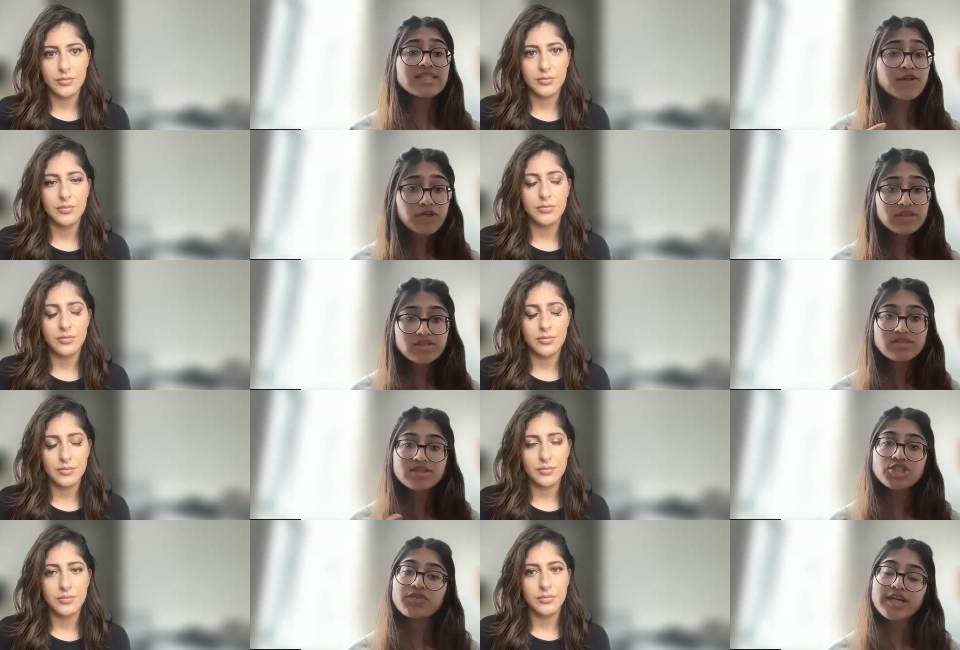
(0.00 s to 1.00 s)
Speaker 1: differences
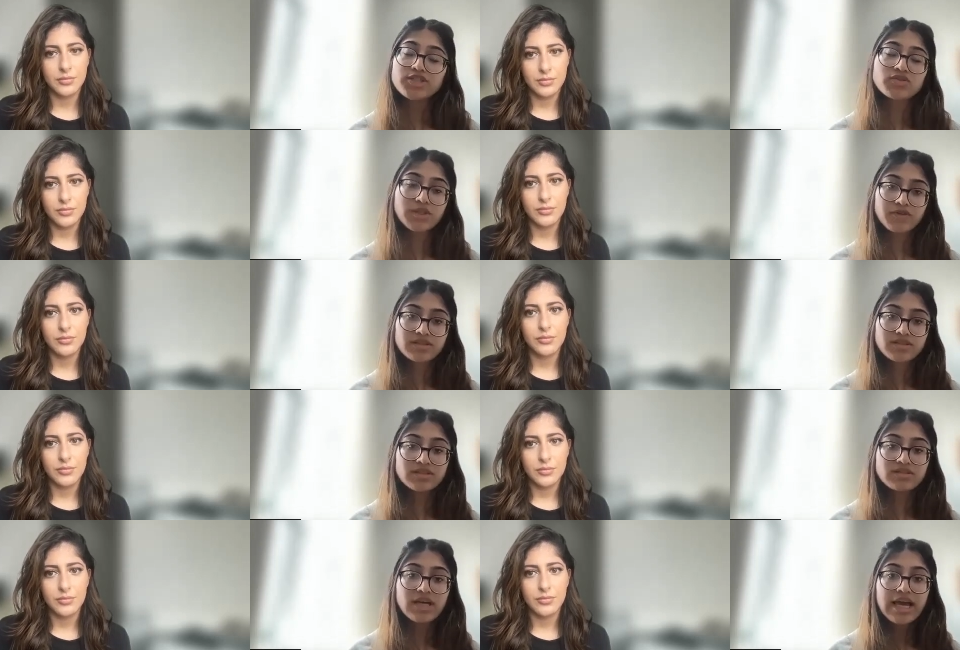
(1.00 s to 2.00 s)
and generational
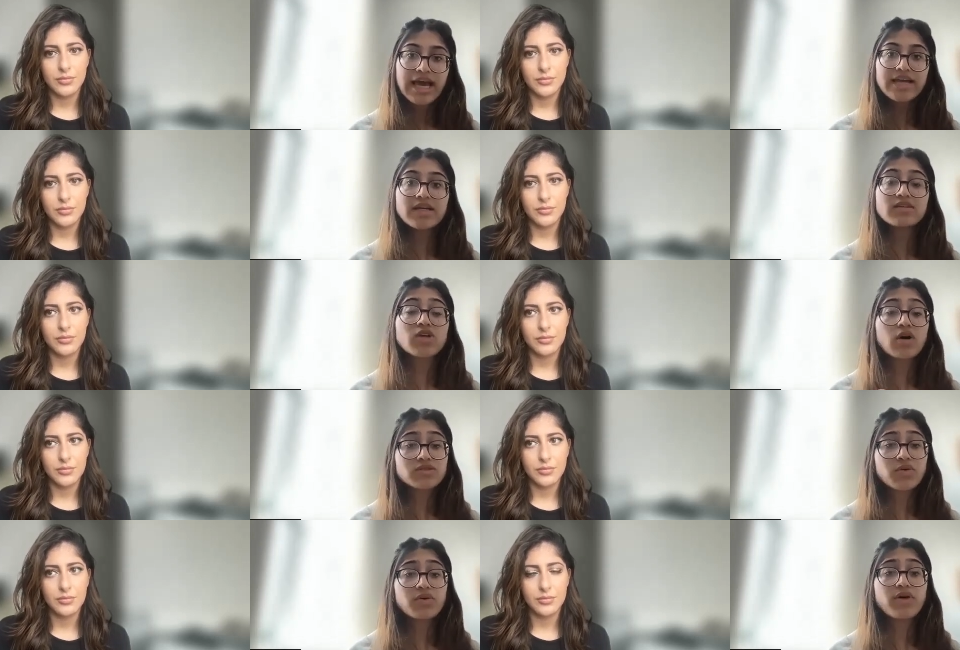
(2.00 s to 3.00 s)
differences, I think is
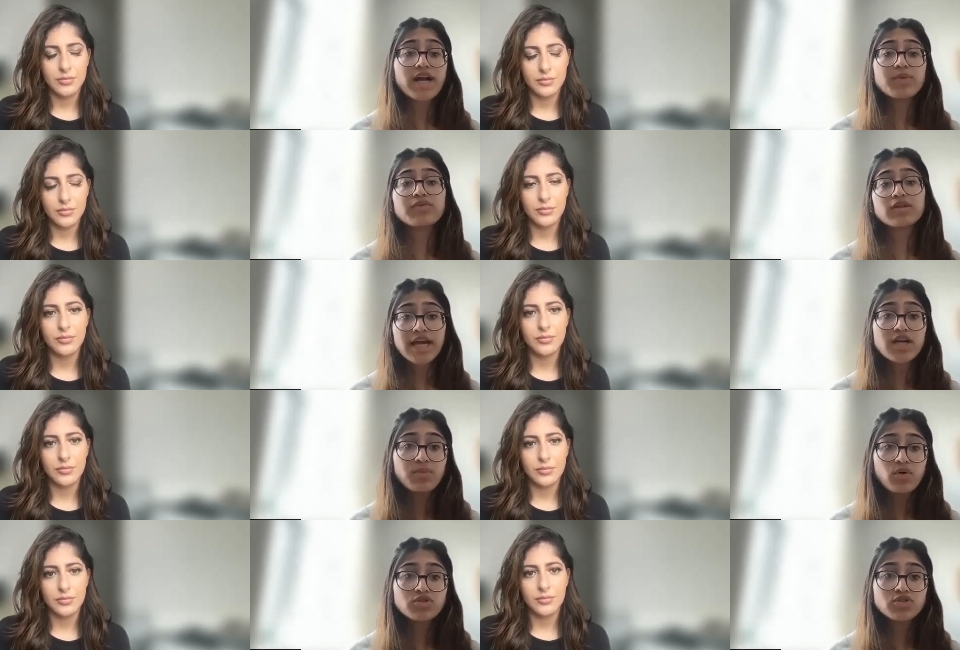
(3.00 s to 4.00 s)
also incredibly
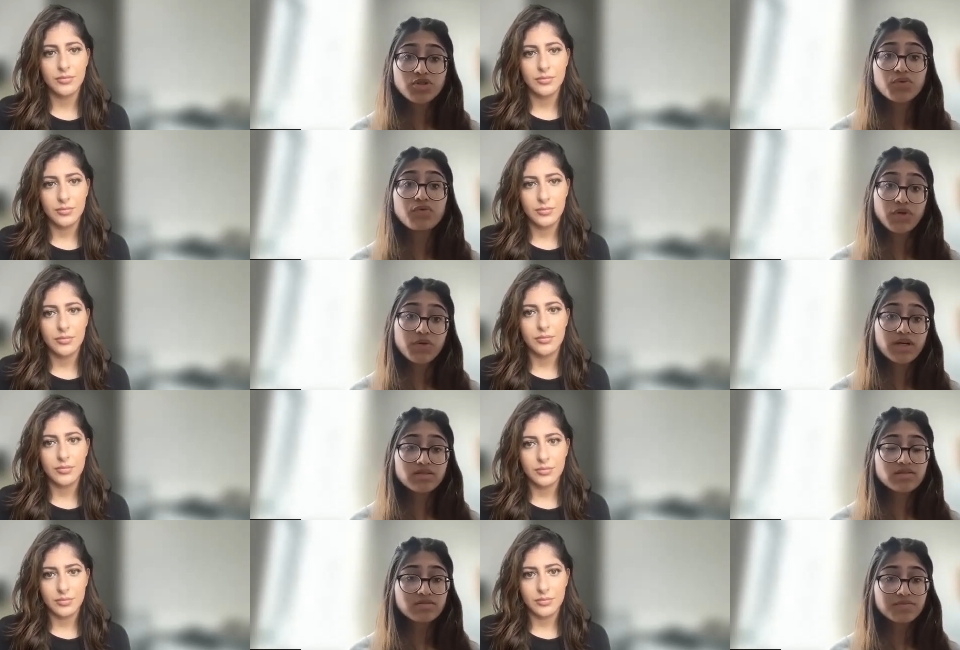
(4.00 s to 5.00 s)
relatable to
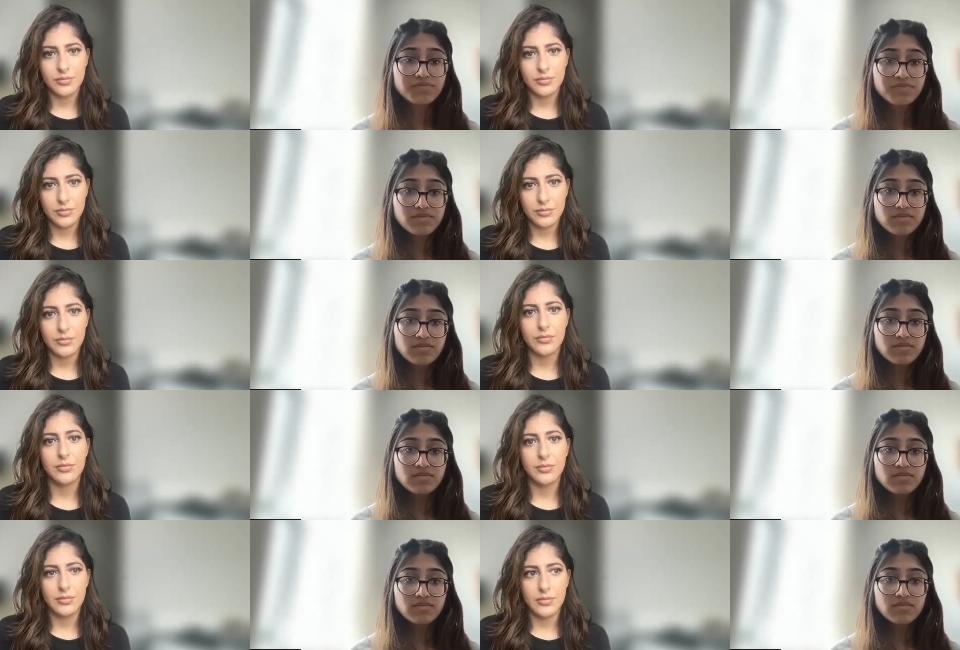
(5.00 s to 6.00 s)
viewers.
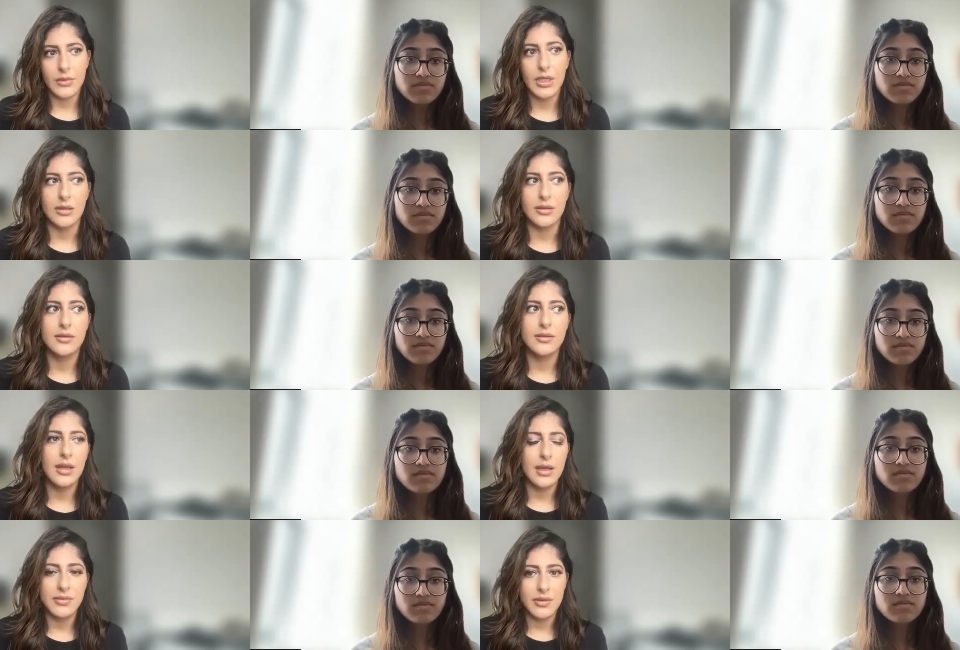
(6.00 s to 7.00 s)
Speaker 2: Yes,
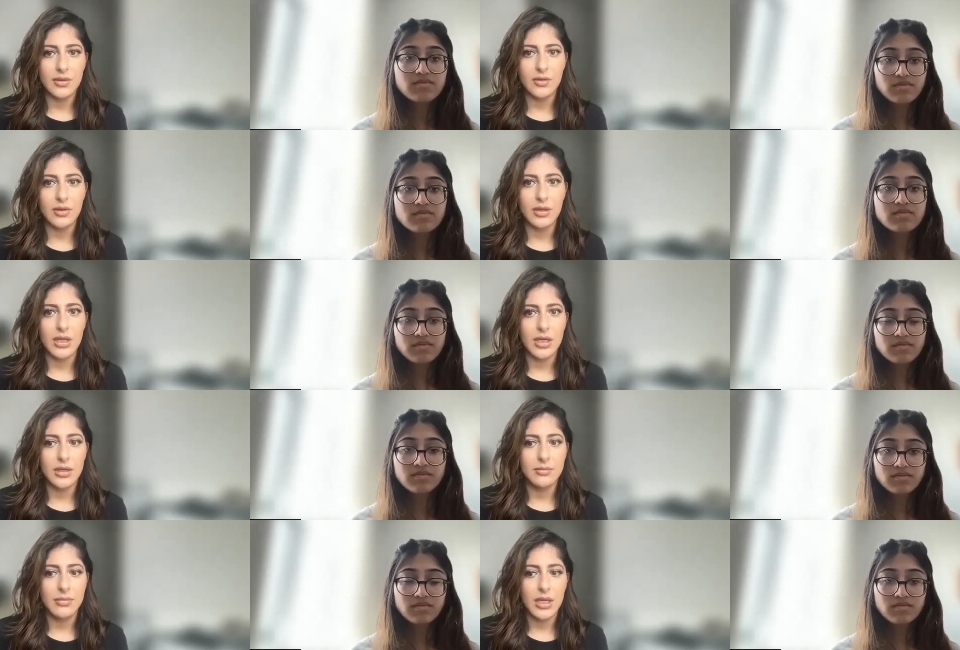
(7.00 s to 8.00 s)
absolutely.
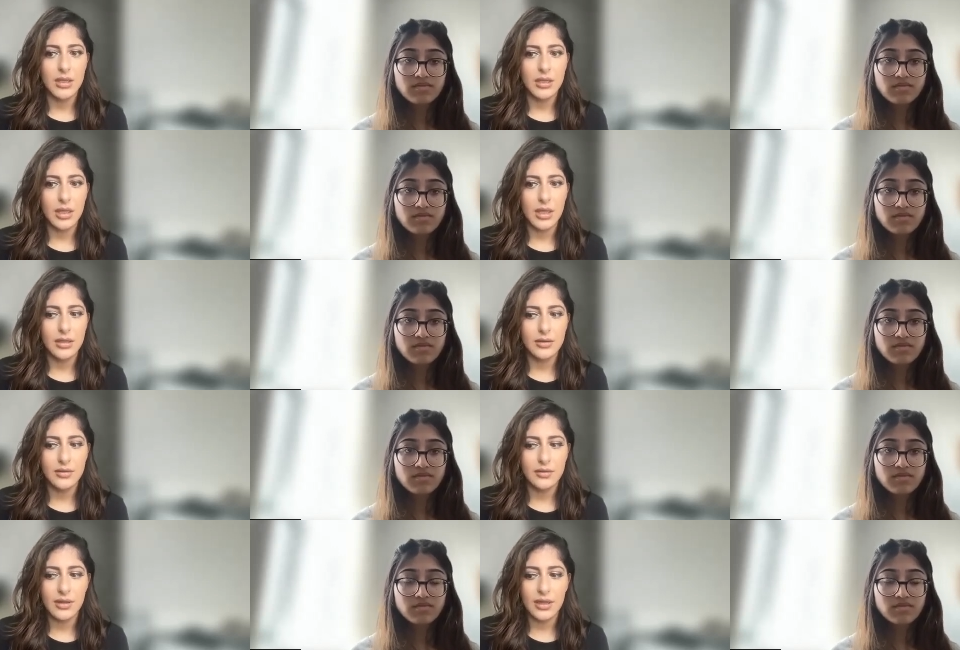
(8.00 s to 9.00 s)
And
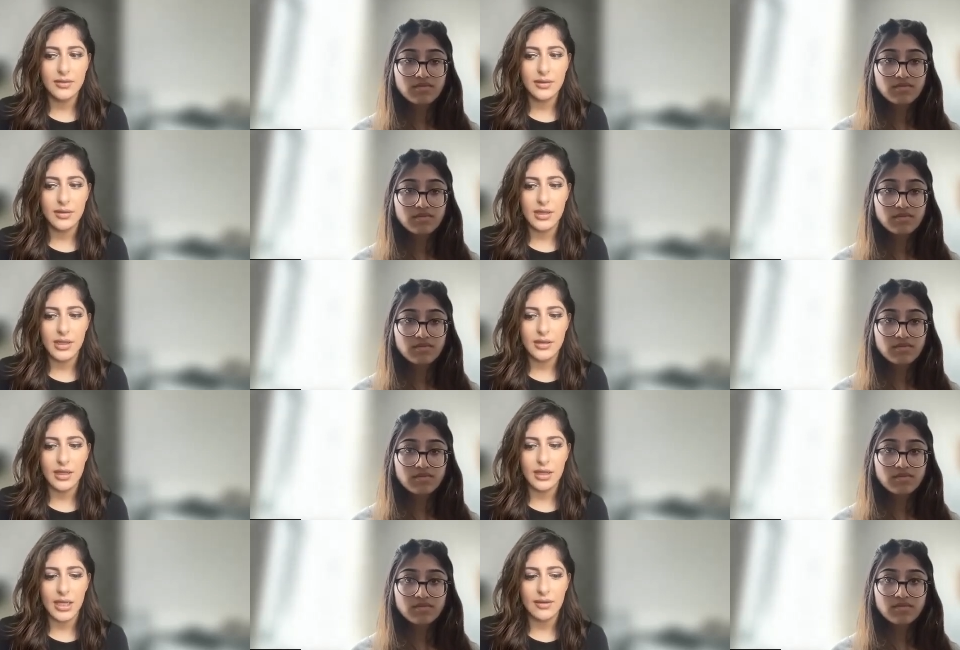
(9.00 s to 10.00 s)
that's the thing, is that
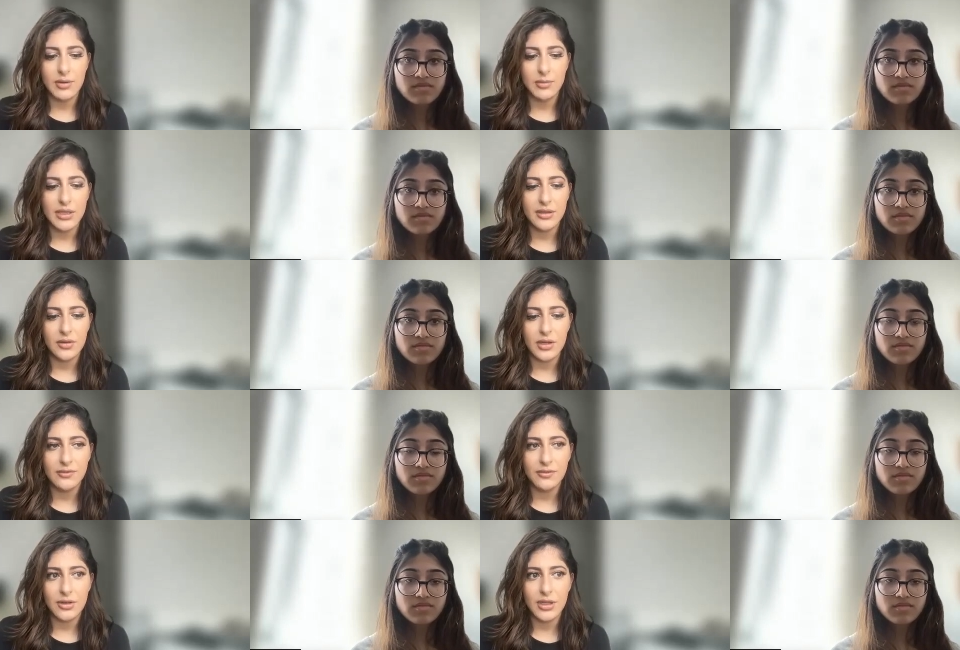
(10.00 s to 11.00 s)
like everybody is looking
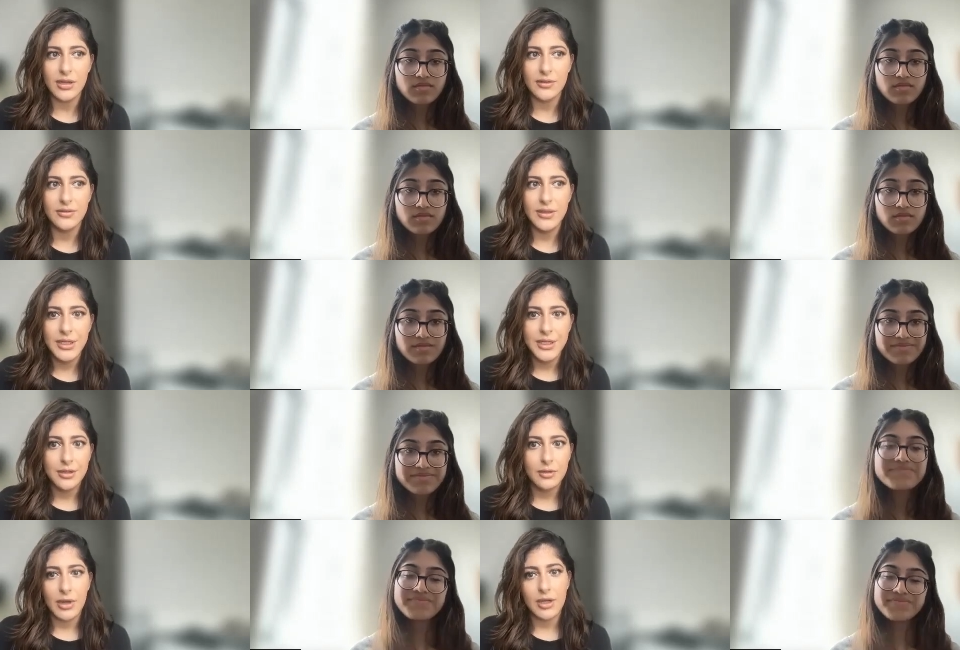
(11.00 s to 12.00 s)
for love, no matter